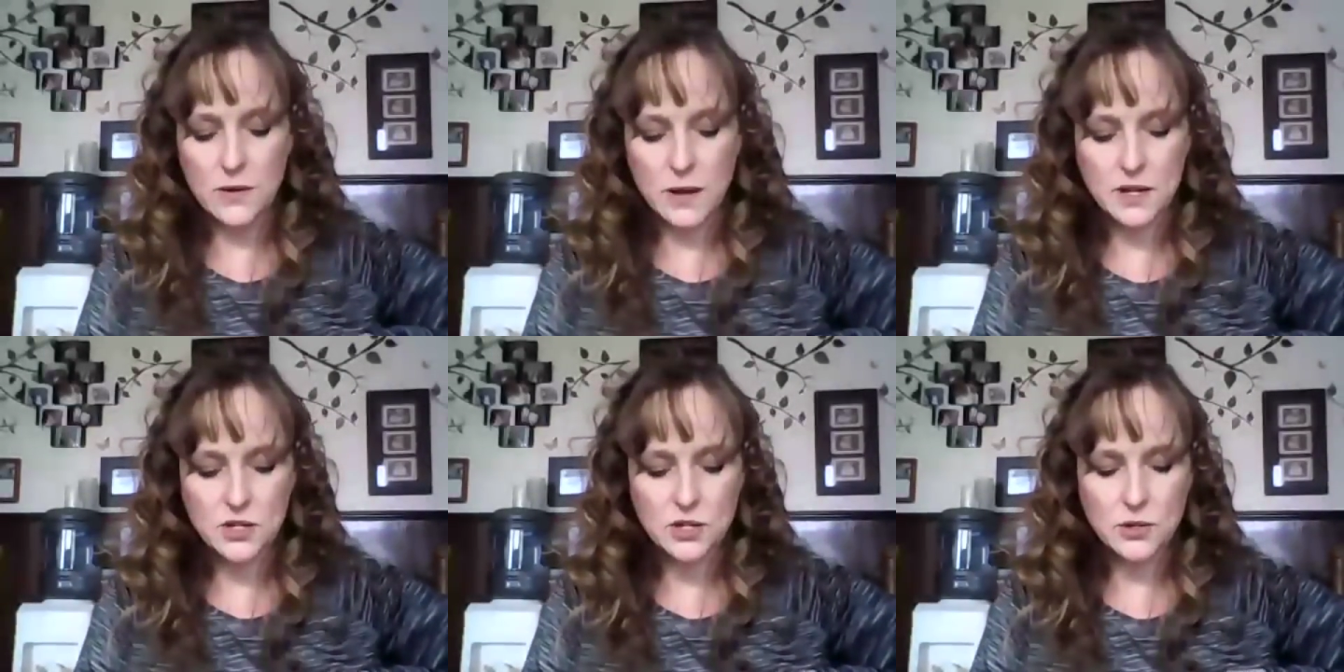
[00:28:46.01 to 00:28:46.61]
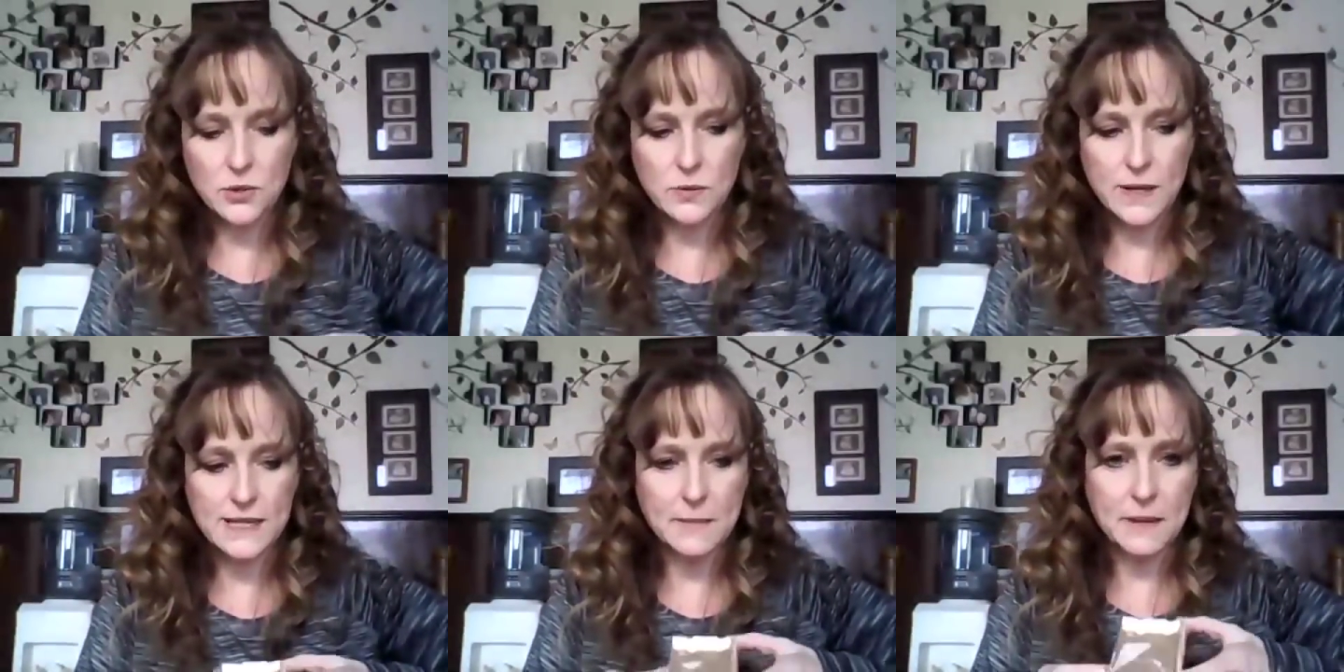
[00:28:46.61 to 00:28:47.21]
I'm not sure who it
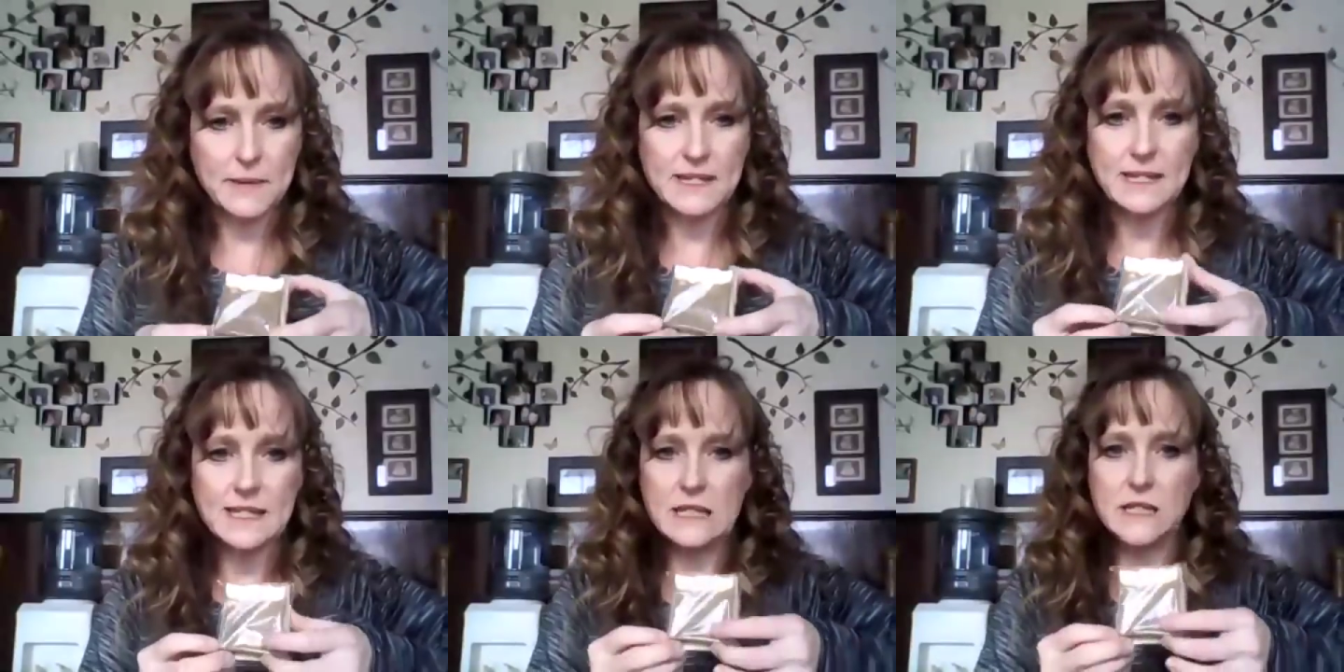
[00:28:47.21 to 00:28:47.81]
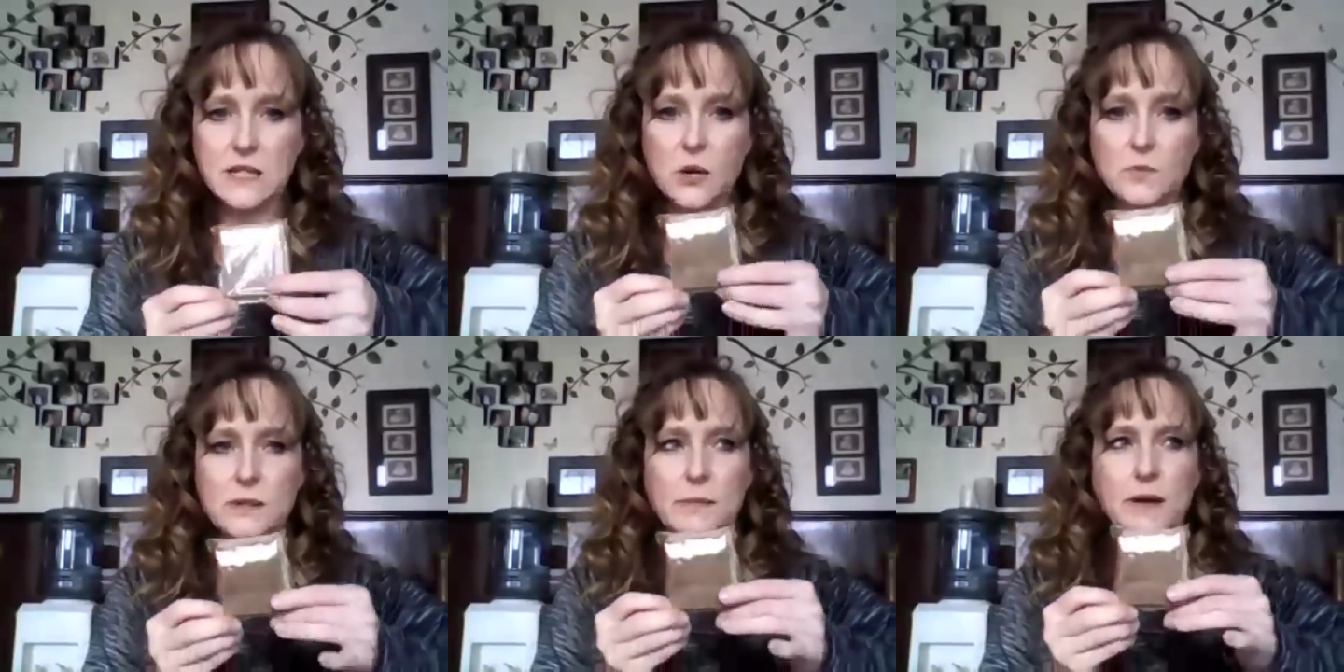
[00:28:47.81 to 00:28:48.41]
was. It might be Sin City
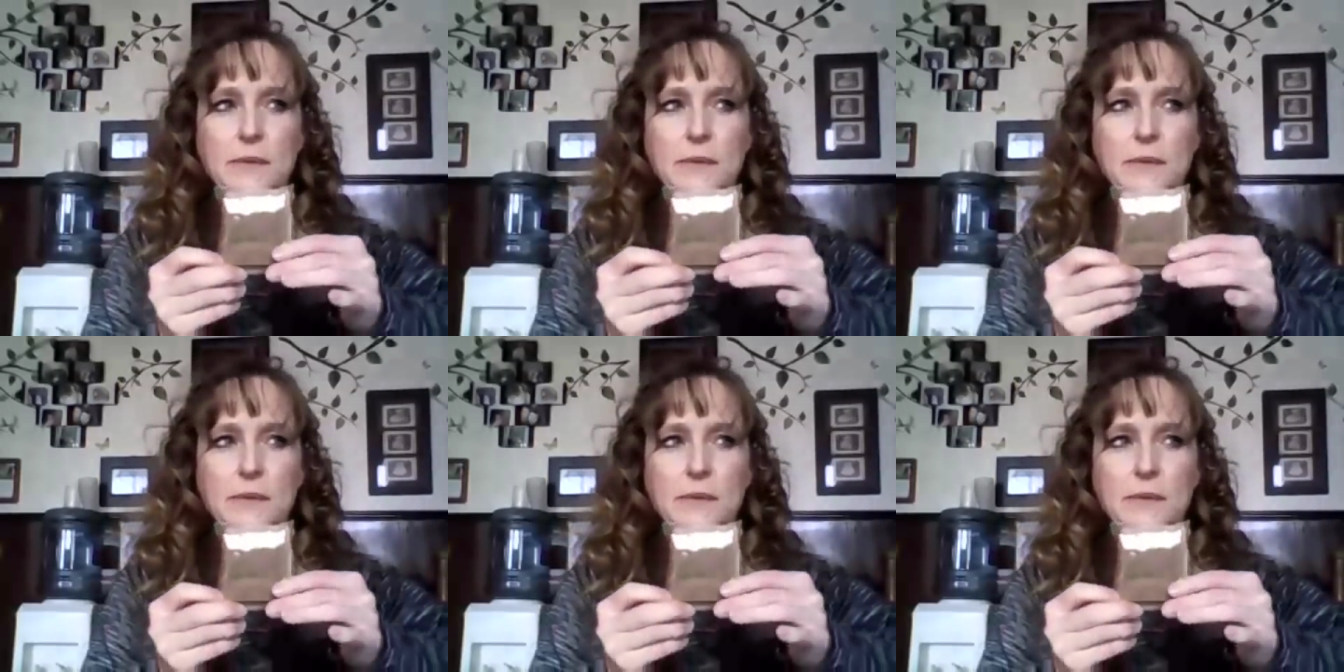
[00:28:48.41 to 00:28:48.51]
Soaps.